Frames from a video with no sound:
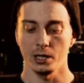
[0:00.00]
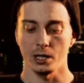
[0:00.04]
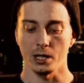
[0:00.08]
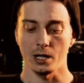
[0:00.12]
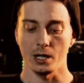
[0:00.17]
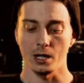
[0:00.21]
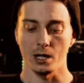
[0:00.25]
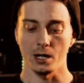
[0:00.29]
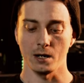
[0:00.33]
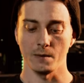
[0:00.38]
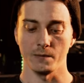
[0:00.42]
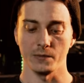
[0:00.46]

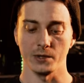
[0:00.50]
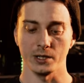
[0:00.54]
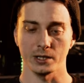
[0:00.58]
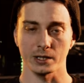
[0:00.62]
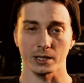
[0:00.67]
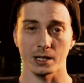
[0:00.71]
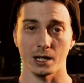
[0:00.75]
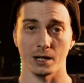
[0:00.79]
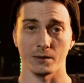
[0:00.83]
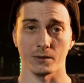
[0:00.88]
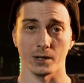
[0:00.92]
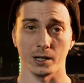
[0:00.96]
Um, this
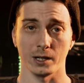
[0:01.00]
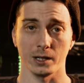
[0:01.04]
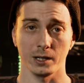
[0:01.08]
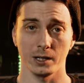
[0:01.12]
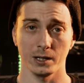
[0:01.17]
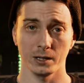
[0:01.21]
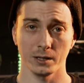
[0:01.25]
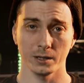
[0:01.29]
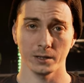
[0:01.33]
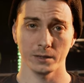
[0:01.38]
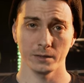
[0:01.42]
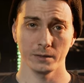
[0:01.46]
guy right
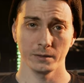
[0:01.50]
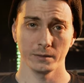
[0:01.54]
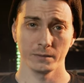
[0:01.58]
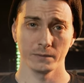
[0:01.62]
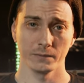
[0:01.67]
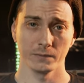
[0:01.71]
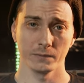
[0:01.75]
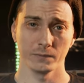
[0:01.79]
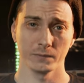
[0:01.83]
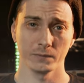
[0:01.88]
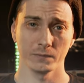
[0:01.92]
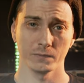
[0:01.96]
here,
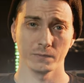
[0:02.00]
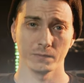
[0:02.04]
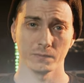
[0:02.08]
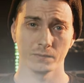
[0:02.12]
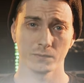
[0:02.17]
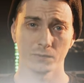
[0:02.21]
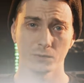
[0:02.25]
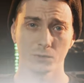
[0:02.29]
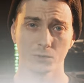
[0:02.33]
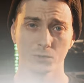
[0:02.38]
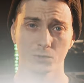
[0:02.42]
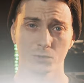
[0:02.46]

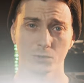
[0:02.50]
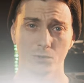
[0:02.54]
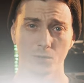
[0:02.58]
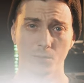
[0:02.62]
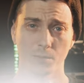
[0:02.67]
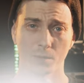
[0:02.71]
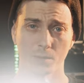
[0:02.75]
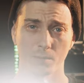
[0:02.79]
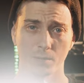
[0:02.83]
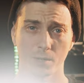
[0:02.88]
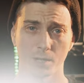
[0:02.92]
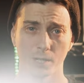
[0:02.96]

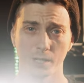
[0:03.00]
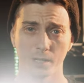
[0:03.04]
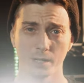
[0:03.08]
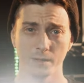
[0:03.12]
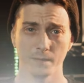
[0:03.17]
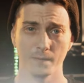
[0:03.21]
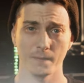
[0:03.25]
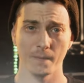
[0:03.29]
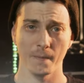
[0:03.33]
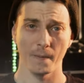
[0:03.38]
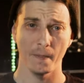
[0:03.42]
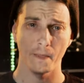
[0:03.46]
super
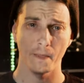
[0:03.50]
bright.